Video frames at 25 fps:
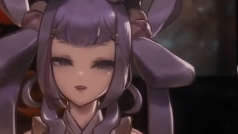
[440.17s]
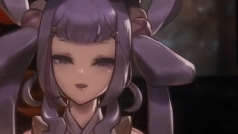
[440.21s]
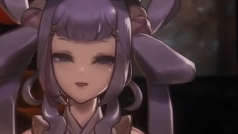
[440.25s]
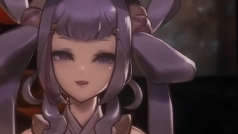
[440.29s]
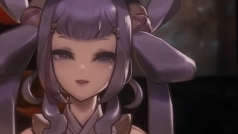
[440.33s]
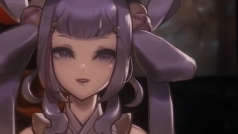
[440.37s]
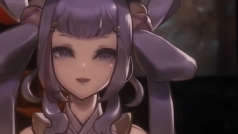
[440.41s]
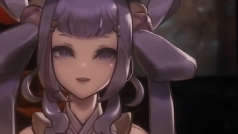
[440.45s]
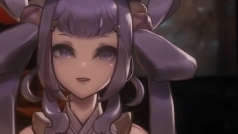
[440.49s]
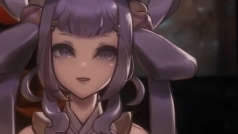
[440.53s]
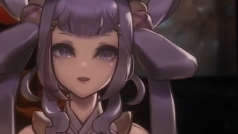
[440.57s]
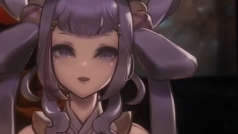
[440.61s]

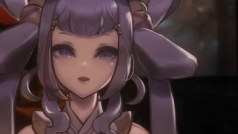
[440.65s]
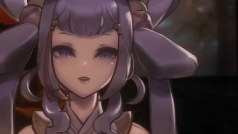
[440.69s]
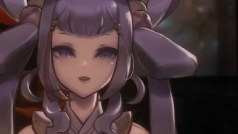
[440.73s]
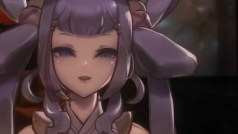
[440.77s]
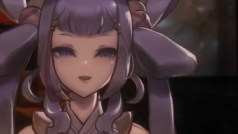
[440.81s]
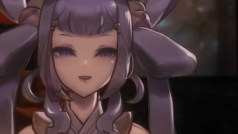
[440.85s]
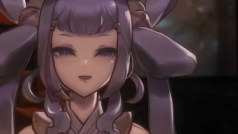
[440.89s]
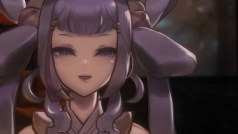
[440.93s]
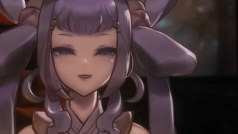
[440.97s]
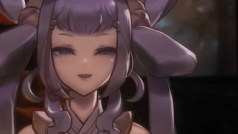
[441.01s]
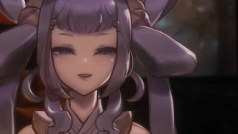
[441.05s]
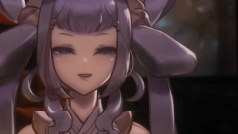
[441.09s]

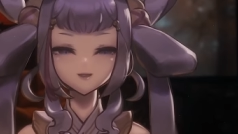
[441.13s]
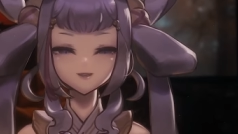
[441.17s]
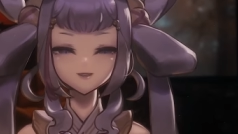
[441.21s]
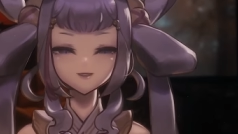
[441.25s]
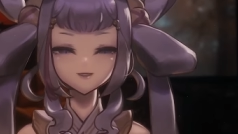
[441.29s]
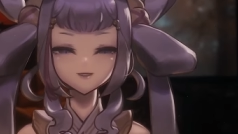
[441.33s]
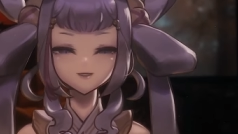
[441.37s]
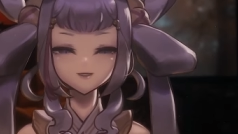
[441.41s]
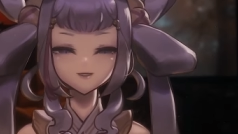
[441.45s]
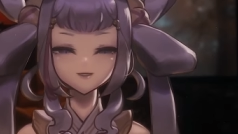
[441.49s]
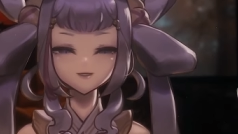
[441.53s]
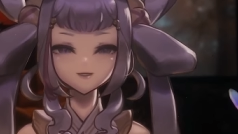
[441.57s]
Loneliness
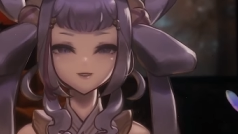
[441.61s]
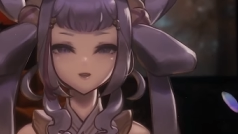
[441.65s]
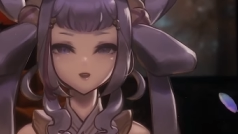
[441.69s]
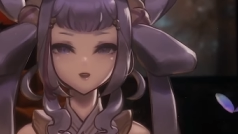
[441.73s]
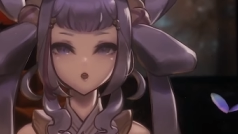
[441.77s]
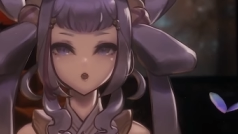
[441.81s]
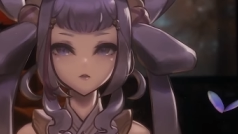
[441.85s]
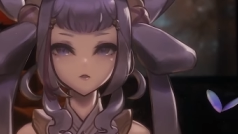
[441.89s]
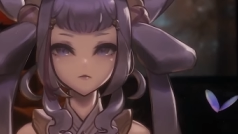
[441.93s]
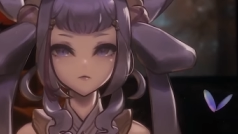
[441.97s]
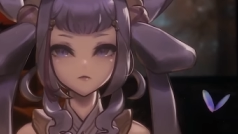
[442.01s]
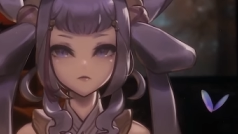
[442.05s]

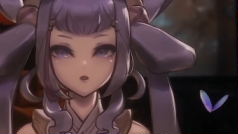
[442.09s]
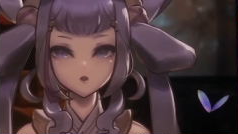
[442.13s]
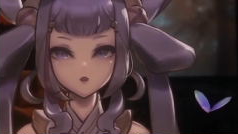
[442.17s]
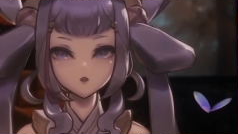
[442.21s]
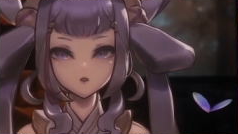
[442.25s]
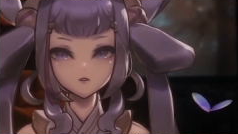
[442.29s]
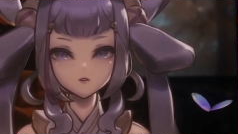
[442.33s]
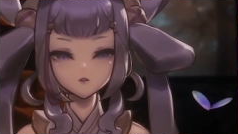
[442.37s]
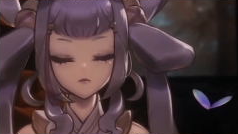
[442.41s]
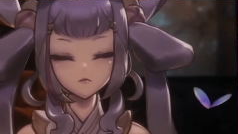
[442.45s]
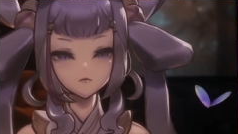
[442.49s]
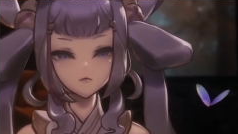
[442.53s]
stems
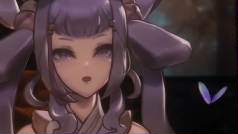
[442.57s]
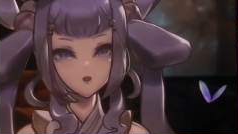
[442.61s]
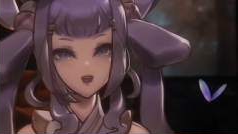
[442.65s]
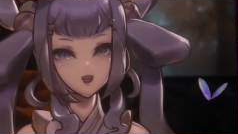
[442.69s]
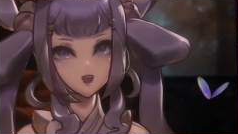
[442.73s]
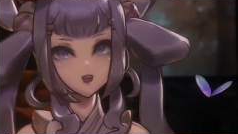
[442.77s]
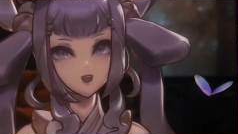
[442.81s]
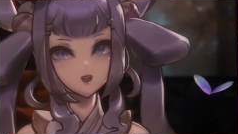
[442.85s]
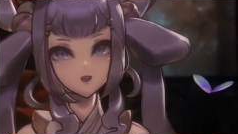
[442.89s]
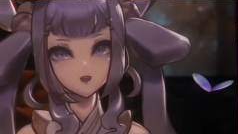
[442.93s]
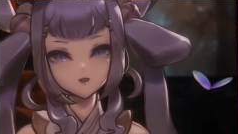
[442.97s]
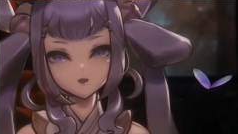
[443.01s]
from
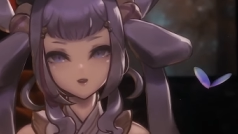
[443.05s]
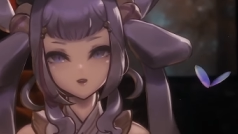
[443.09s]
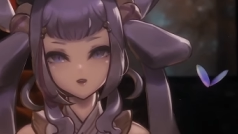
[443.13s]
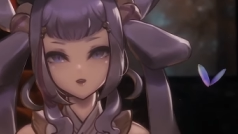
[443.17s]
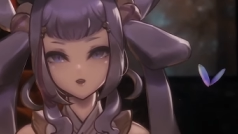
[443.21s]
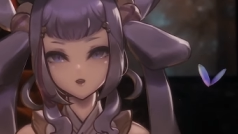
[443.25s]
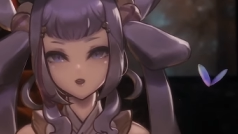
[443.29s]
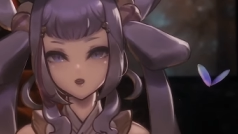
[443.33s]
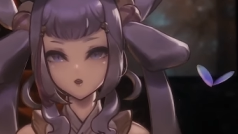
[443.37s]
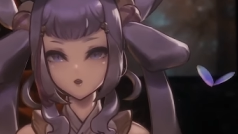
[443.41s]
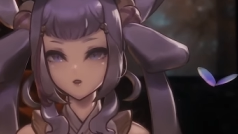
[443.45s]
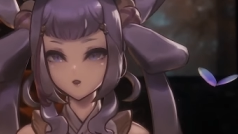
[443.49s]
lack
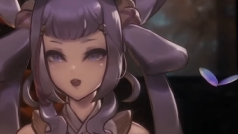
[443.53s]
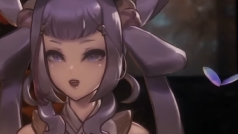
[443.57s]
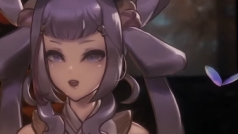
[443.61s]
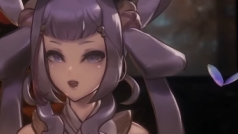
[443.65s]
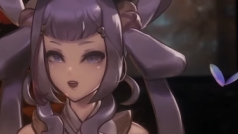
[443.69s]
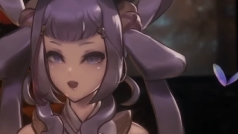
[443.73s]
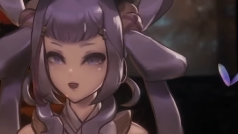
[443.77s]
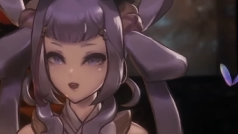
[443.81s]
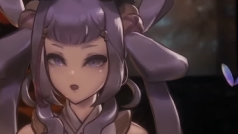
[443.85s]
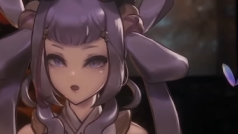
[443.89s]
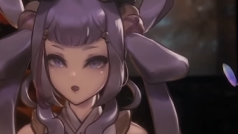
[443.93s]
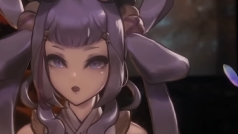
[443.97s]
of
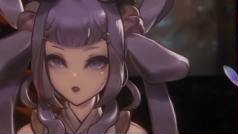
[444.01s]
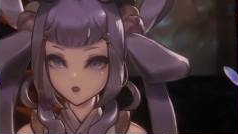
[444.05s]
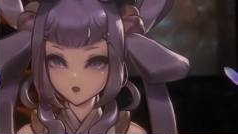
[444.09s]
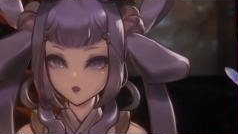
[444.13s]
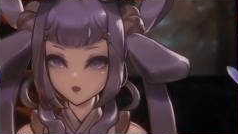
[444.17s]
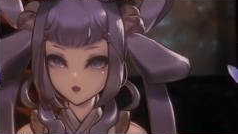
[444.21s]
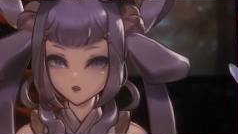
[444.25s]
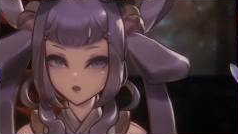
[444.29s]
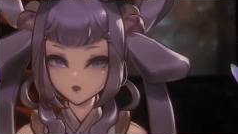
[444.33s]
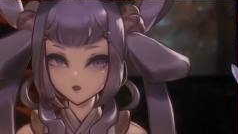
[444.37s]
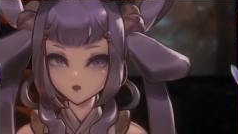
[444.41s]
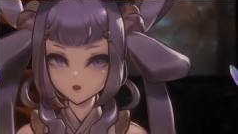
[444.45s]
connection,
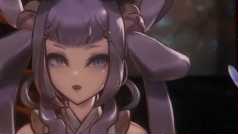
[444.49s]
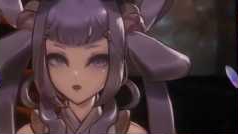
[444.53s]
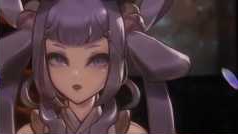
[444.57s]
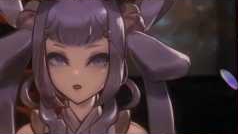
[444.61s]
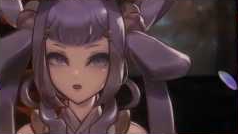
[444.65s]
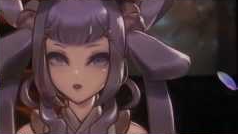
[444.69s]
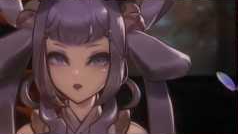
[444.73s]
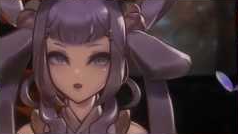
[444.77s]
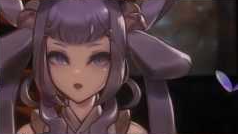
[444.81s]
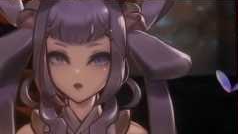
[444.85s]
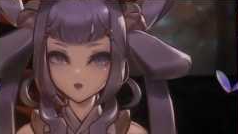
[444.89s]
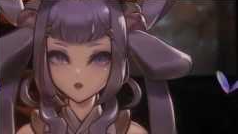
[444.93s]

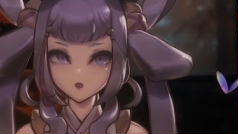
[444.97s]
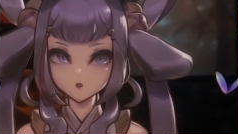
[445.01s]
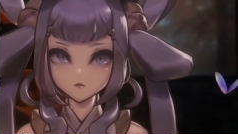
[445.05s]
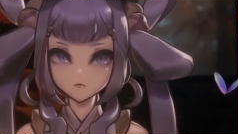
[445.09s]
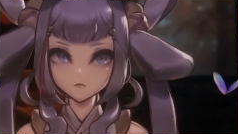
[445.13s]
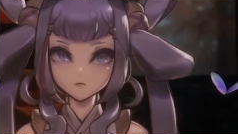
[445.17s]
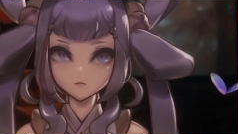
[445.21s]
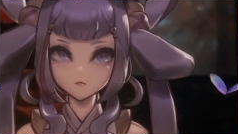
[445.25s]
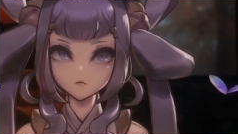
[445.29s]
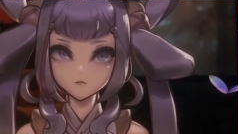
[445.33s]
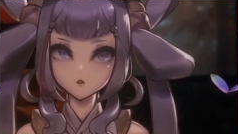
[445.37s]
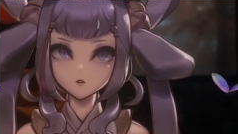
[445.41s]

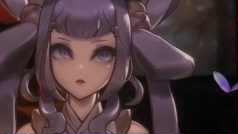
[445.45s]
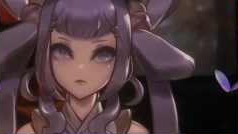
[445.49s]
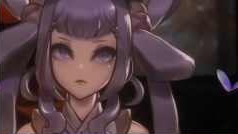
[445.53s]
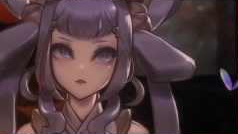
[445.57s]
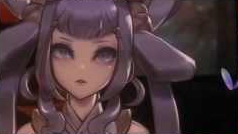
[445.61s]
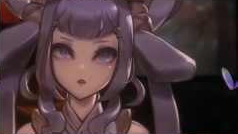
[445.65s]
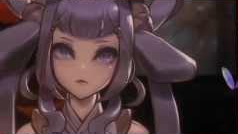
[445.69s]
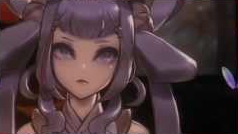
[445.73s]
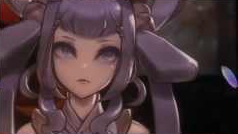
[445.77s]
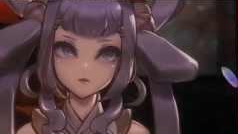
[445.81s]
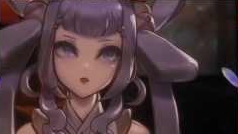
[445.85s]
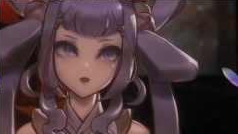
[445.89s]
whether it
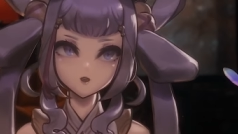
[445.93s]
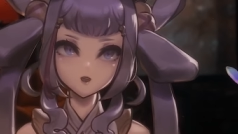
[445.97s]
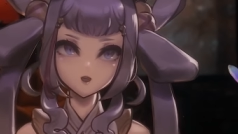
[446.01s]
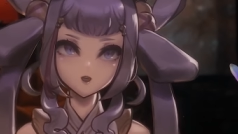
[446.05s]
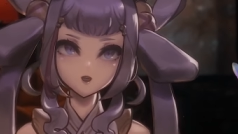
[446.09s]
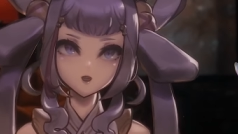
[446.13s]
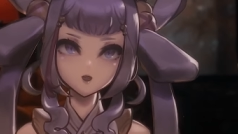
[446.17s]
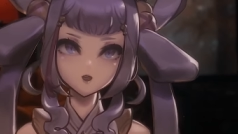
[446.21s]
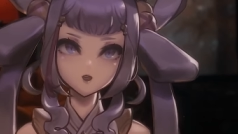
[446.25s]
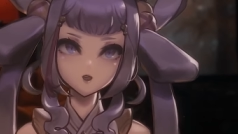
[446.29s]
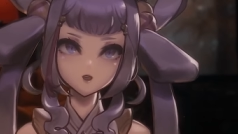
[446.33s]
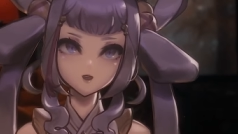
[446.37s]
be
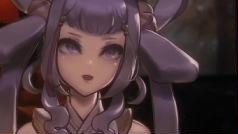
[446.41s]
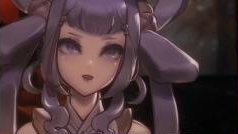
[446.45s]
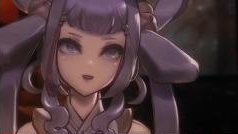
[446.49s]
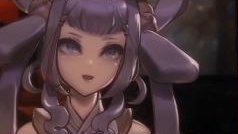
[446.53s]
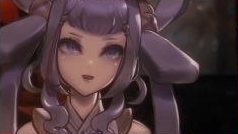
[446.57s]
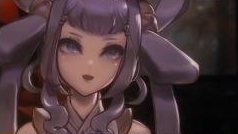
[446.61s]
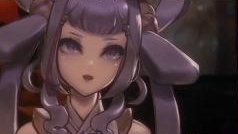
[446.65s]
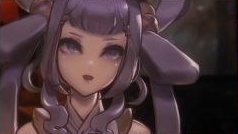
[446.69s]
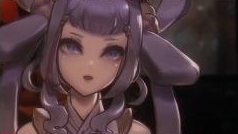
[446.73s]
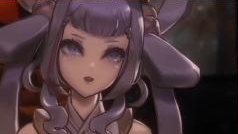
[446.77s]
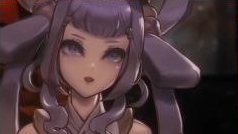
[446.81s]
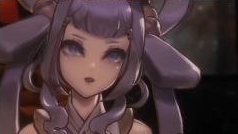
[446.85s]

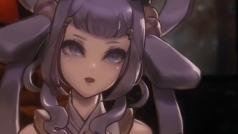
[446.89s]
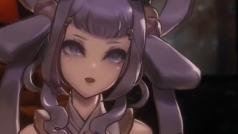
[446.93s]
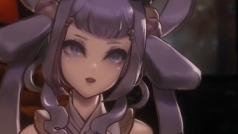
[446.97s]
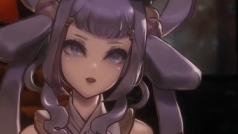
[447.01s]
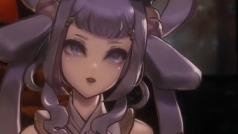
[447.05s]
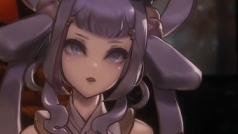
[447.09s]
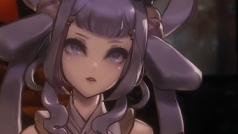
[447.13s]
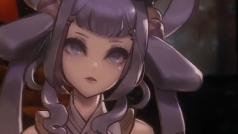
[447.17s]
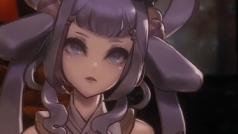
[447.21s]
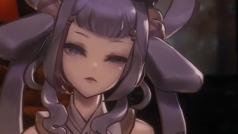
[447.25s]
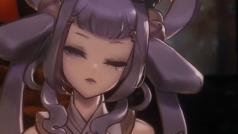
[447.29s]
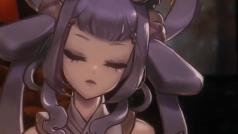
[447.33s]
connection to
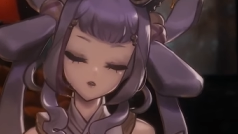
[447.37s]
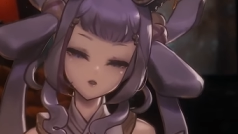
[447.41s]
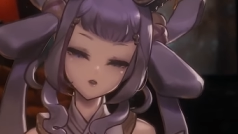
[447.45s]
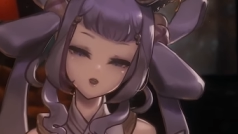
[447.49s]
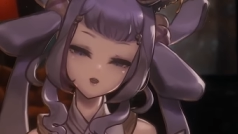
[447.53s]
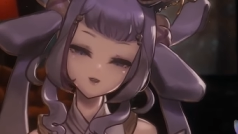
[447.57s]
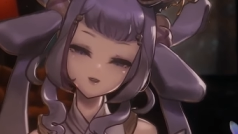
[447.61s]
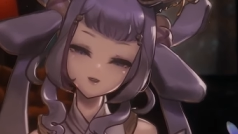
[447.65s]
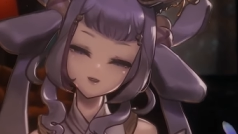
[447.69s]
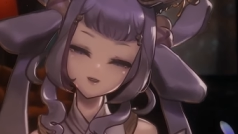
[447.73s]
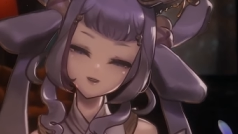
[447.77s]
your friends,